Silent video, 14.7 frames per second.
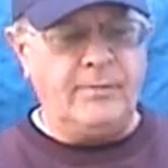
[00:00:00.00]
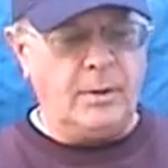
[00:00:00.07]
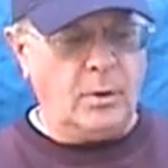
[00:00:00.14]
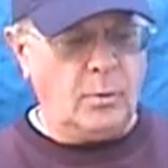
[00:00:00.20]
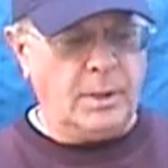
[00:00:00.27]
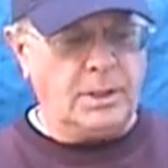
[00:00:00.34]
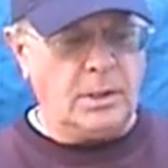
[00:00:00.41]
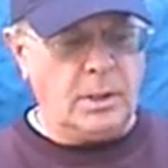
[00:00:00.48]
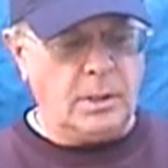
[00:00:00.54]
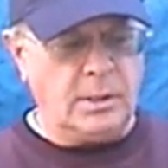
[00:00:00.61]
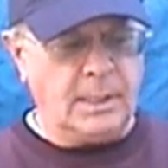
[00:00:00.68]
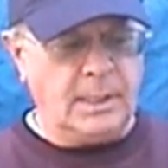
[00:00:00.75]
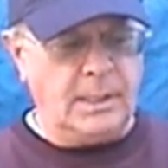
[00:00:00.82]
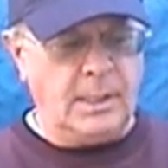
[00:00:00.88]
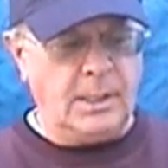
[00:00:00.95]
of the
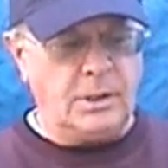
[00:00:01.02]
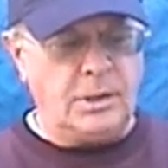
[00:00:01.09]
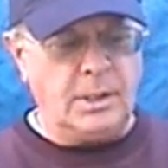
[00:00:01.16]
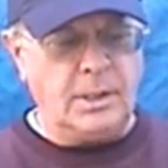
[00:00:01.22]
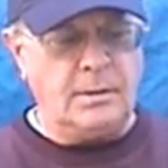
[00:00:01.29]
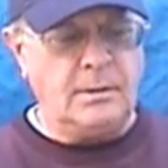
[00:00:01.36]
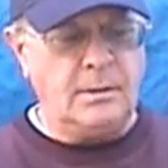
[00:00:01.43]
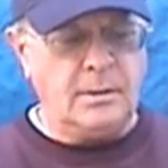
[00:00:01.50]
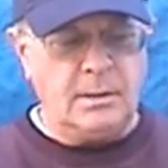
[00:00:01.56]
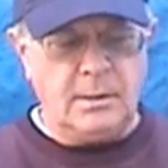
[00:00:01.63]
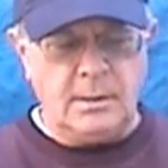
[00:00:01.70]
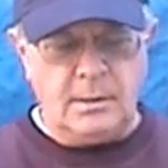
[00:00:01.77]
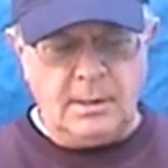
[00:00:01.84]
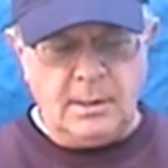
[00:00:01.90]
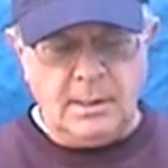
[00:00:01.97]
original condition,
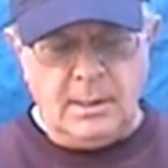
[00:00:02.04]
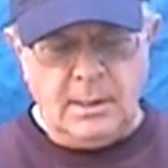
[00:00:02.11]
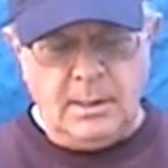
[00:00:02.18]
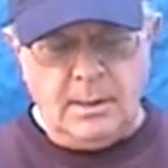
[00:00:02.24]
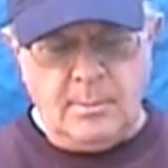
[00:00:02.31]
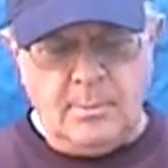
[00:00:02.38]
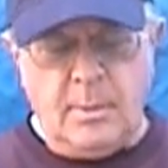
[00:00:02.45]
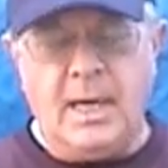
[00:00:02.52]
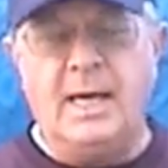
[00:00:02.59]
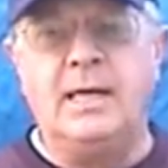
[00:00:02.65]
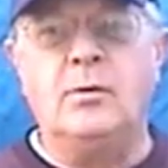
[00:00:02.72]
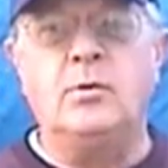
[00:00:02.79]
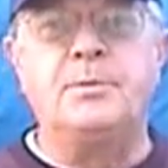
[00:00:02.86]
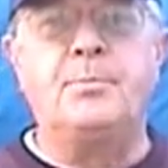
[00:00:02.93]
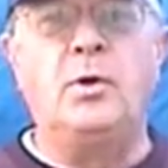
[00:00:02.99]

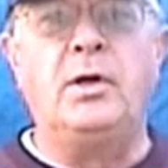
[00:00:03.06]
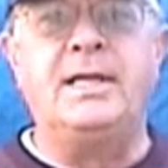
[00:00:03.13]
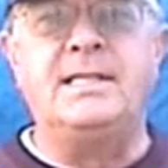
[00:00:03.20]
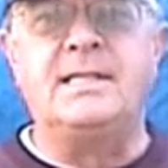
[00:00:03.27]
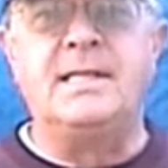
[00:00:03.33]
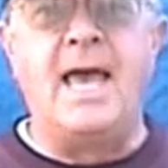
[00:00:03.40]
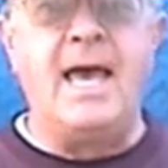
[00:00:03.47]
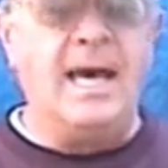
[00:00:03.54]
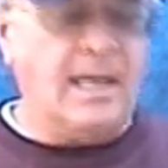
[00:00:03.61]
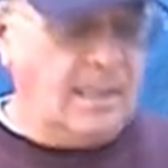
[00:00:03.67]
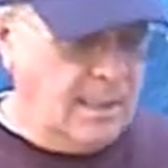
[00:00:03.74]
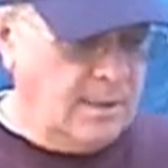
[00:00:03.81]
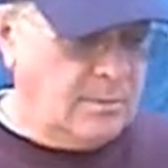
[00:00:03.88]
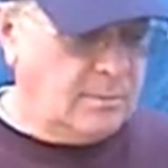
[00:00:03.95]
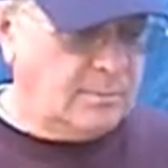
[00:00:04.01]
but it was pretty sad.
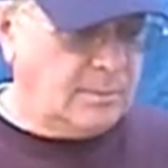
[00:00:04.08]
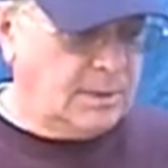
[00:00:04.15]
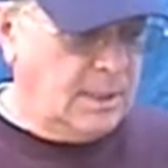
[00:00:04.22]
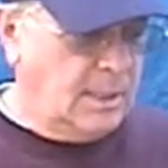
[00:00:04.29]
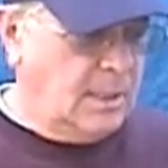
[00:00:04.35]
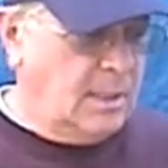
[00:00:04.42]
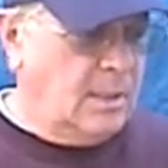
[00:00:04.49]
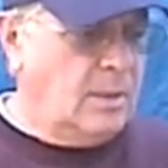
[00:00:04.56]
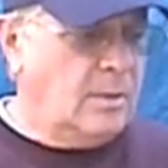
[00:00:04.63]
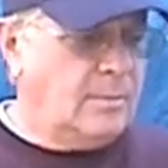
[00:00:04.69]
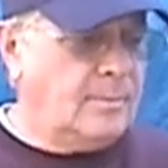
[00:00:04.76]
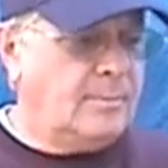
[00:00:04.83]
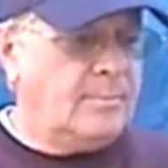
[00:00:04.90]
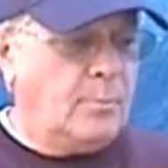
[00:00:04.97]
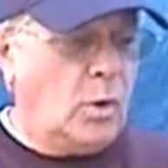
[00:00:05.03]

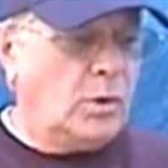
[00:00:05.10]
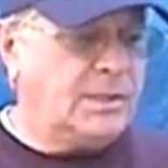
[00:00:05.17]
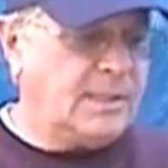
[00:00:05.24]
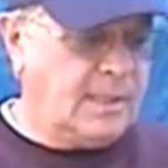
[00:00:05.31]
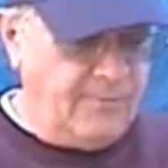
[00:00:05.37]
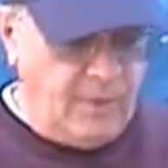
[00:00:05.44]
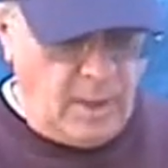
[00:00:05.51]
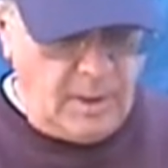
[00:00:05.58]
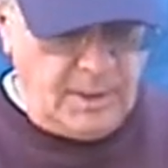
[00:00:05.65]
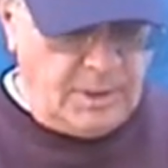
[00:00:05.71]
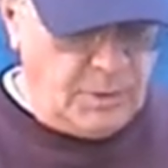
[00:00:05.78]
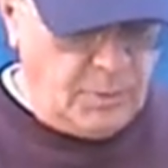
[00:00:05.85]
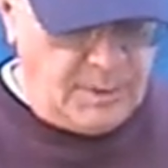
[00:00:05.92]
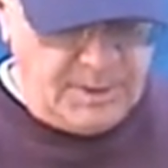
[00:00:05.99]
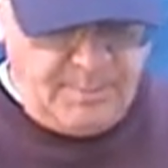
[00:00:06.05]
Most of the
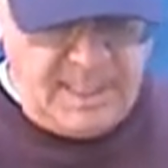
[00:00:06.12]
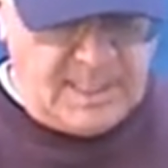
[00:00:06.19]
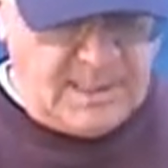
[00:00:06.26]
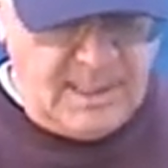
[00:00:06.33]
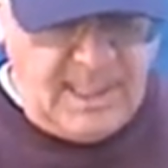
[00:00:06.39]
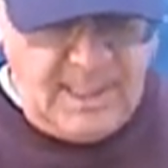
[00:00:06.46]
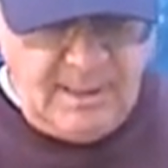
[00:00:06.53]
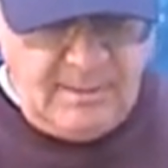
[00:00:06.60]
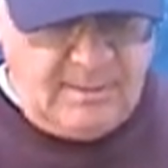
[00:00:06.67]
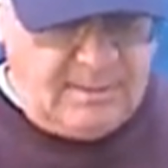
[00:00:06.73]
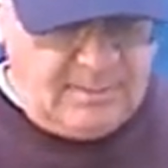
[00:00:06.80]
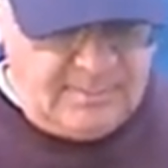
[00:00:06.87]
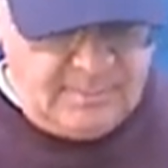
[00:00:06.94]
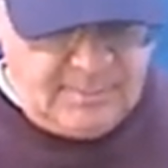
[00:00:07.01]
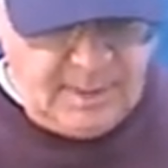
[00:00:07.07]
varnish was missing,
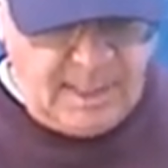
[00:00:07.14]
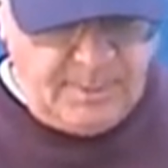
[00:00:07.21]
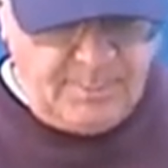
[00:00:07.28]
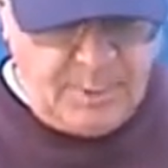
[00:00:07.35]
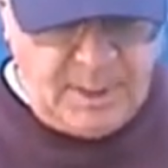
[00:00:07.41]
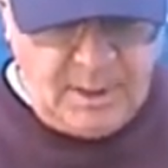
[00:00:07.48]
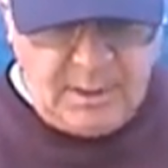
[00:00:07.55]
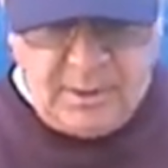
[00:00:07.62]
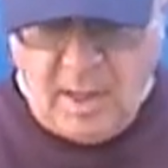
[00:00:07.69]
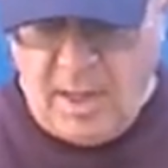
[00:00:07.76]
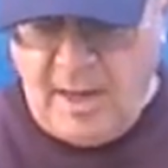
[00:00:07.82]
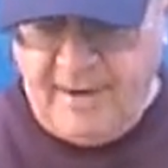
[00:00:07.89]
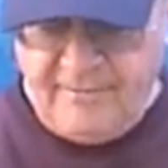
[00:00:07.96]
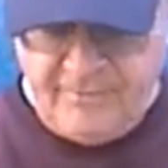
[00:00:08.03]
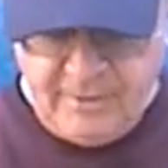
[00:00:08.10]
it peeled
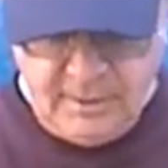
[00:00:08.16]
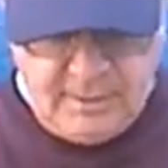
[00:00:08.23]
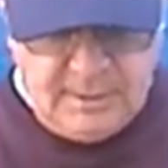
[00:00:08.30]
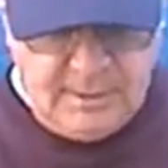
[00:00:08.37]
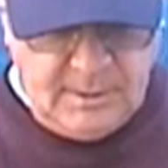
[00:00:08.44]
off,